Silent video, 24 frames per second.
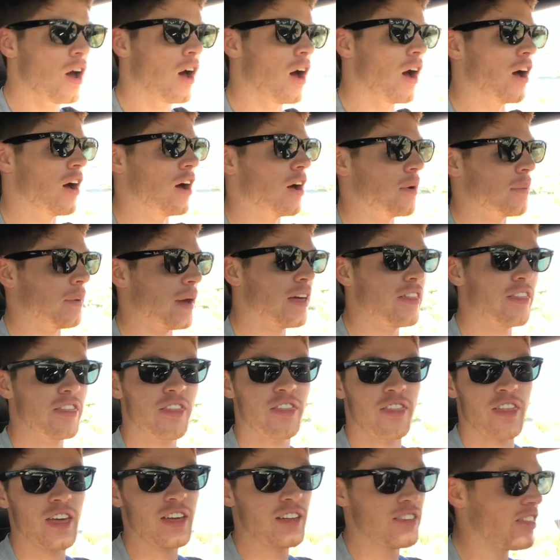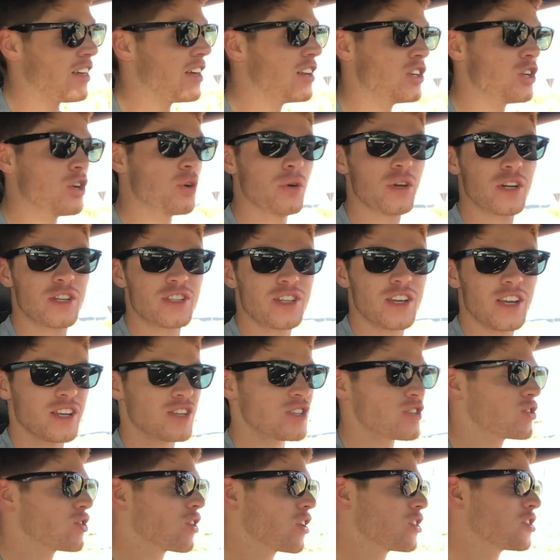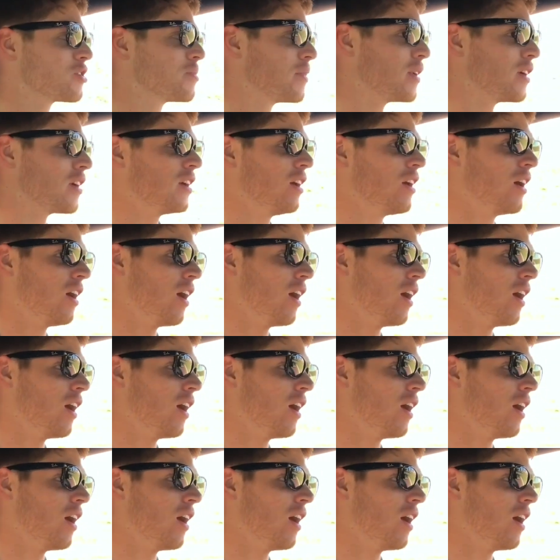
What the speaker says: And they do exist, trust me.